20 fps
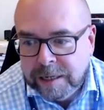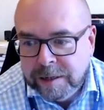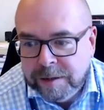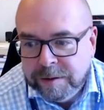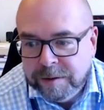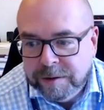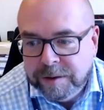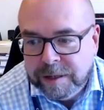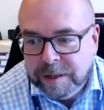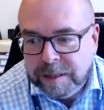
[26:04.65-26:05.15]

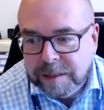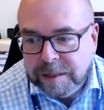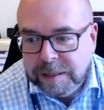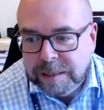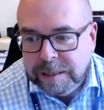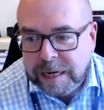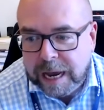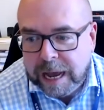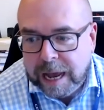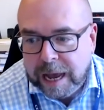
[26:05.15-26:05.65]
that
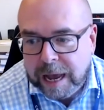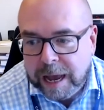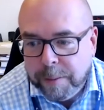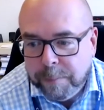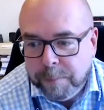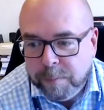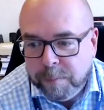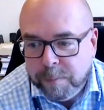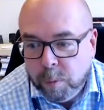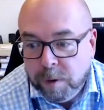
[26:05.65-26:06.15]

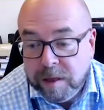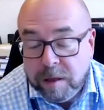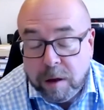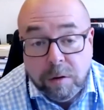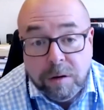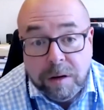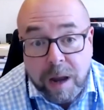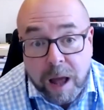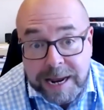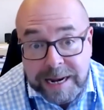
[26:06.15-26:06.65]
with
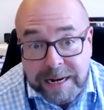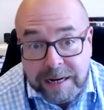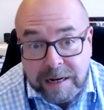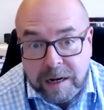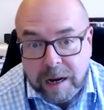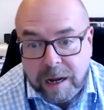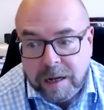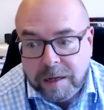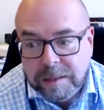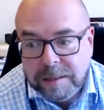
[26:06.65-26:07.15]
online
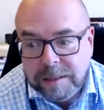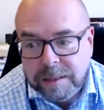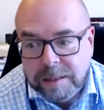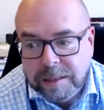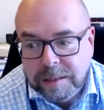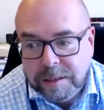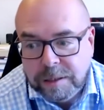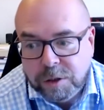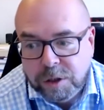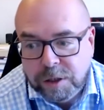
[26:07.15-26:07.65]

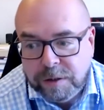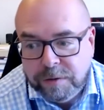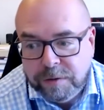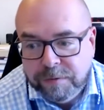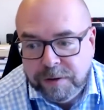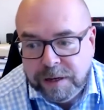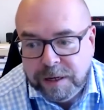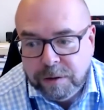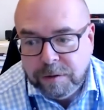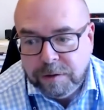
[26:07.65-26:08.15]
classes, she
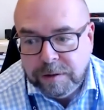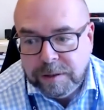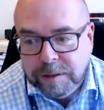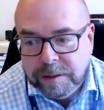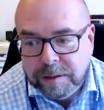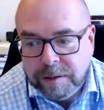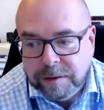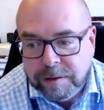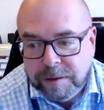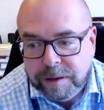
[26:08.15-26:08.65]
feels
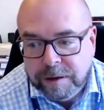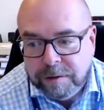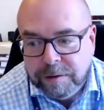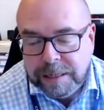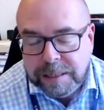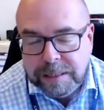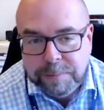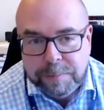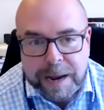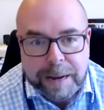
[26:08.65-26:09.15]
that there
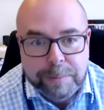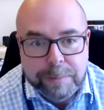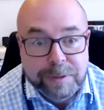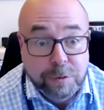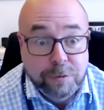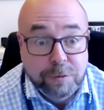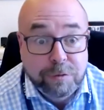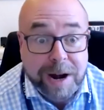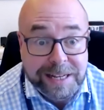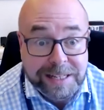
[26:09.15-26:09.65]
is perhaps a
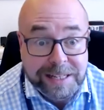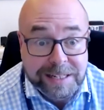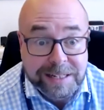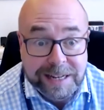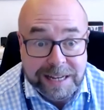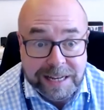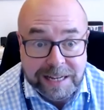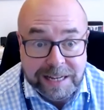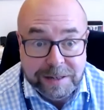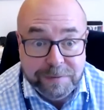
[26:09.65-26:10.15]
greater
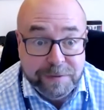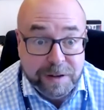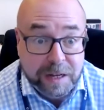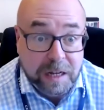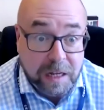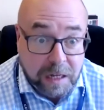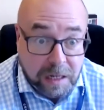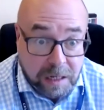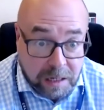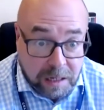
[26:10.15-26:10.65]
need for
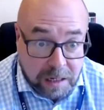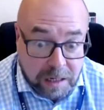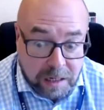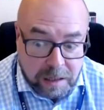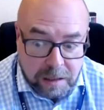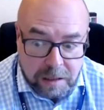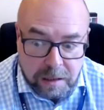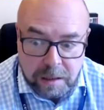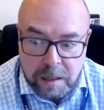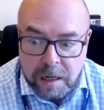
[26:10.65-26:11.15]
her
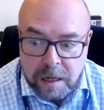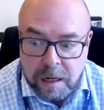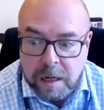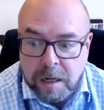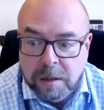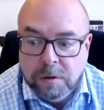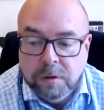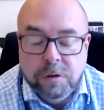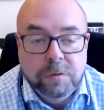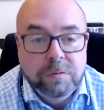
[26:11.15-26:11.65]

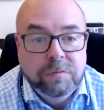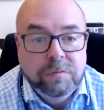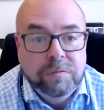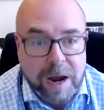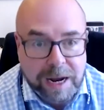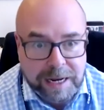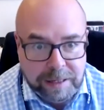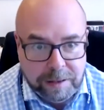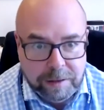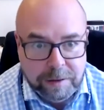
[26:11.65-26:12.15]
to
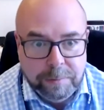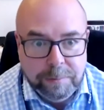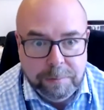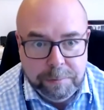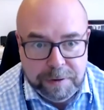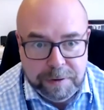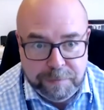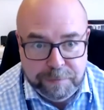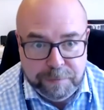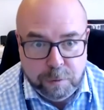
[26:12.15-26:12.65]
write them
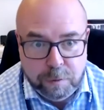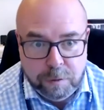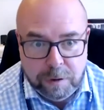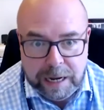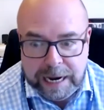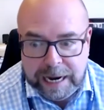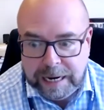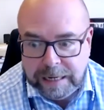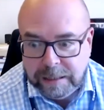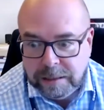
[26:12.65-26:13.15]

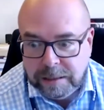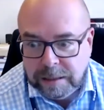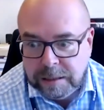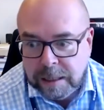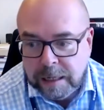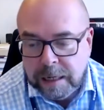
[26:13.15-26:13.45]
beforehand,